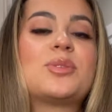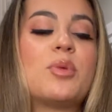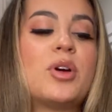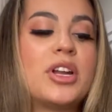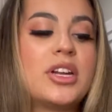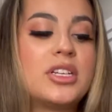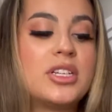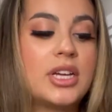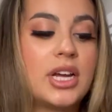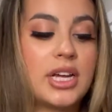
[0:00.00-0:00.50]

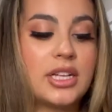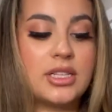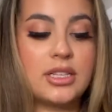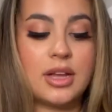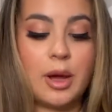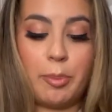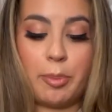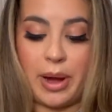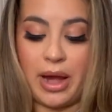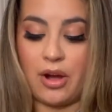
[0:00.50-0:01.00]
wanted to get
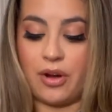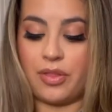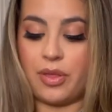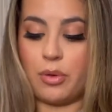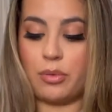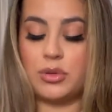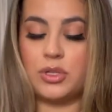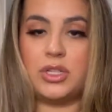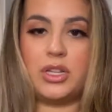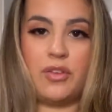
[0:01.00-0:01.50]
a pair that
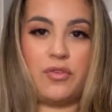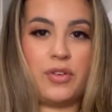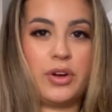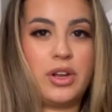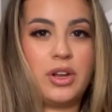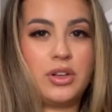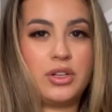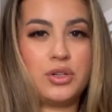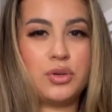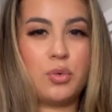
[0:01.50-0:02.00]
was
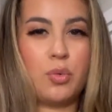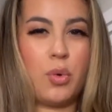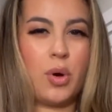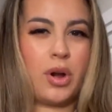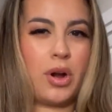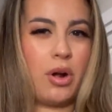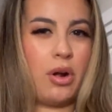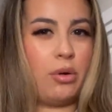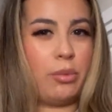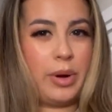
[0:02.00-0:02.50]
different to what
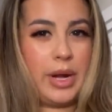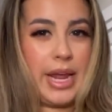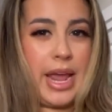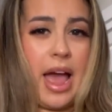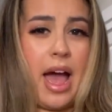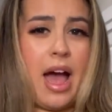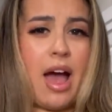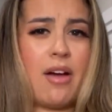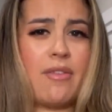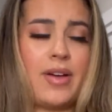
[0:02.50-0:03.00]
I already
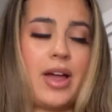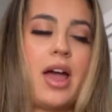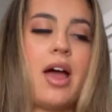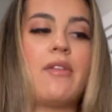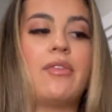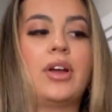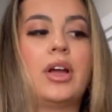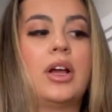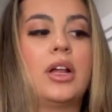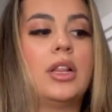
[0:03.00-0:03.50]
have. I have
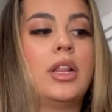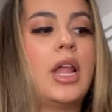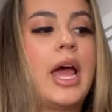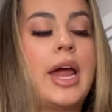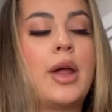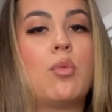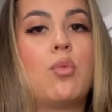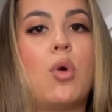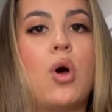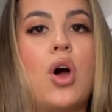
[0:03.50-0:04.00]
like a
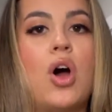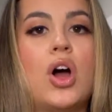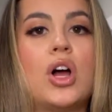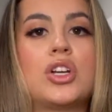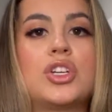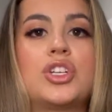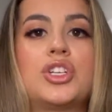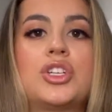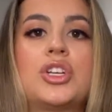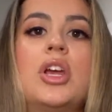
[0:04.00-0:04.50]
light
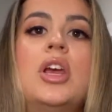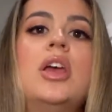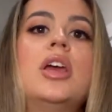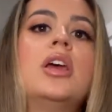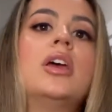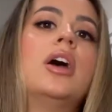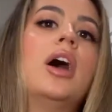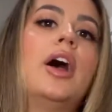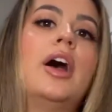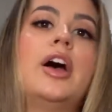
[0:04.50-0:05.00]
wash
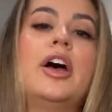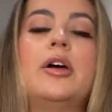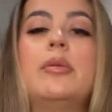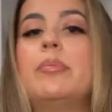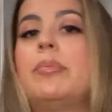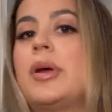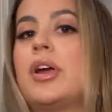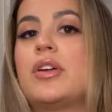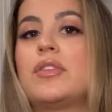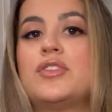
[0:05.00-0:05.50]
um,
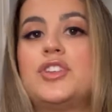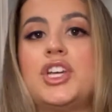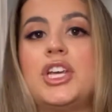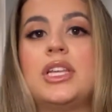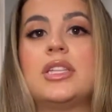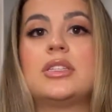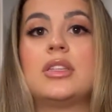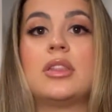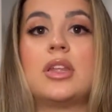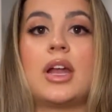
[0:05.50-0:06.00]
pair of
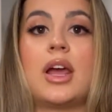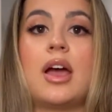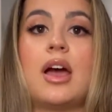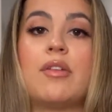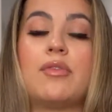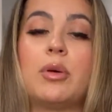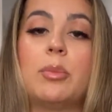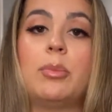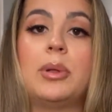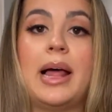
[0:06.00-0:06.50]
jeans and then I
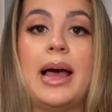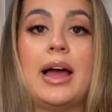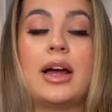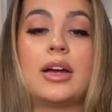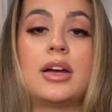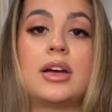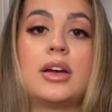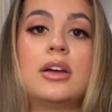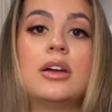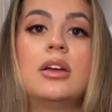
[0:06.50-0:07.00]
have a black
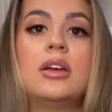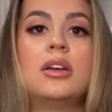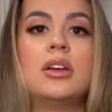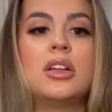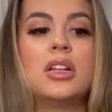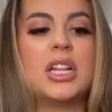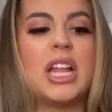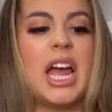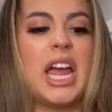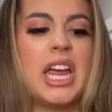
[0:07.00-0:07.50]

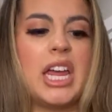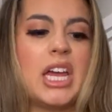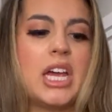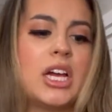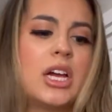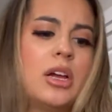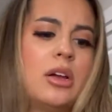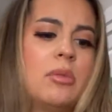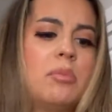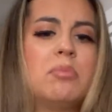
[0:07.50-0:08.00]
like
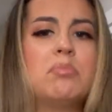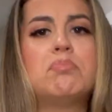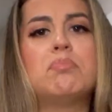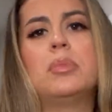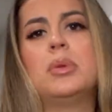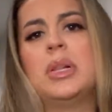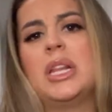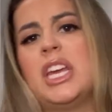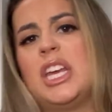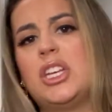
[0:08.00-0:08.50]

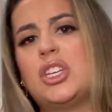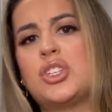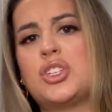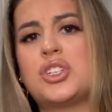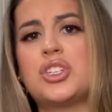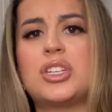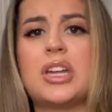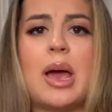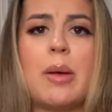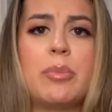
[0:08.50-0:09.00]

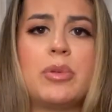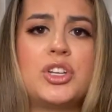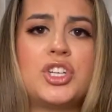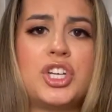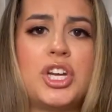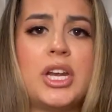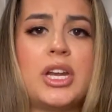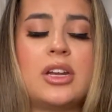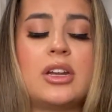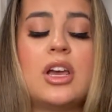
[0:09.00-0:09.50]
bleach type of
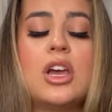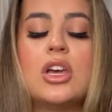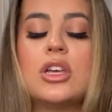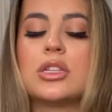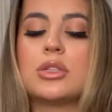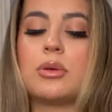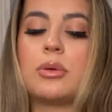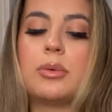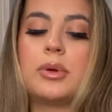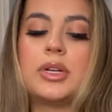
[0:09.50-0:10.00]
jean.
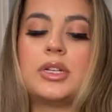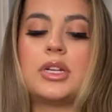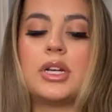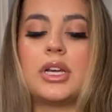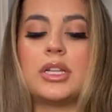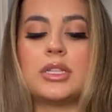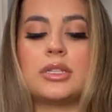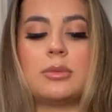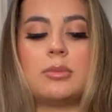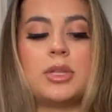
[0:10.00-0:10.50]
So I wanted to
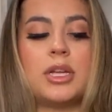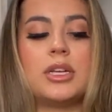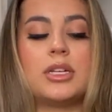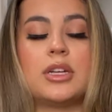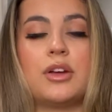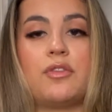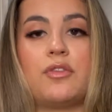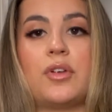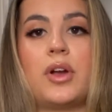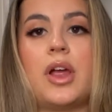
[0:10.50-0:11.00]
get something
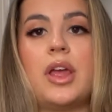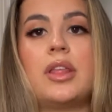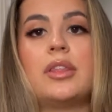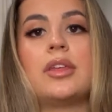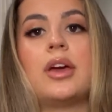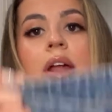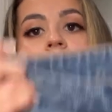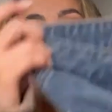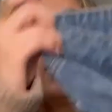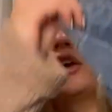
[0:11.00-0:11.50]
different
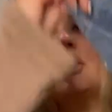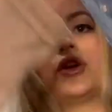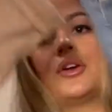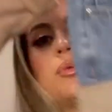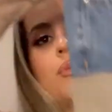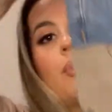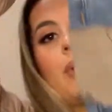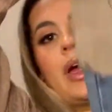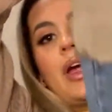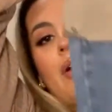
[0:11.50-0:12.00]
that I
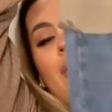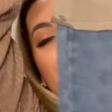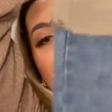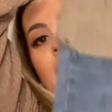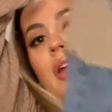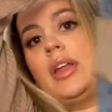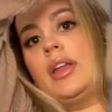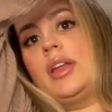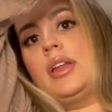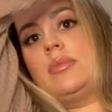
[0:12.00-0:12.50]
could wear
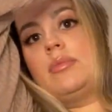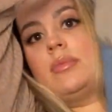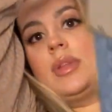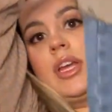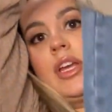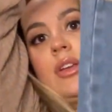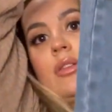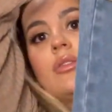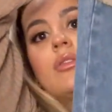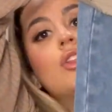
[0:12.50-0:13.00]
and it
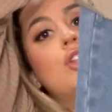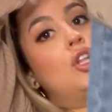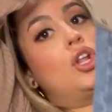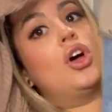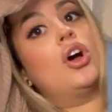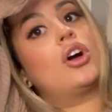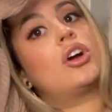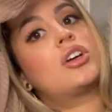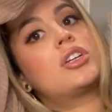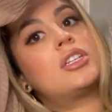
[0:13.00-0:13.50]
like
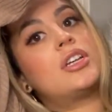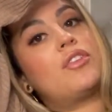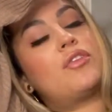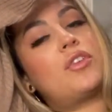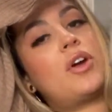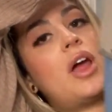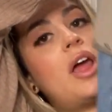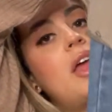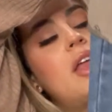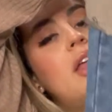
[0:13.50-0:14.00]
look
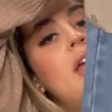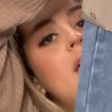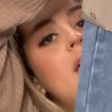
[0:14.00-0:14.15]
different.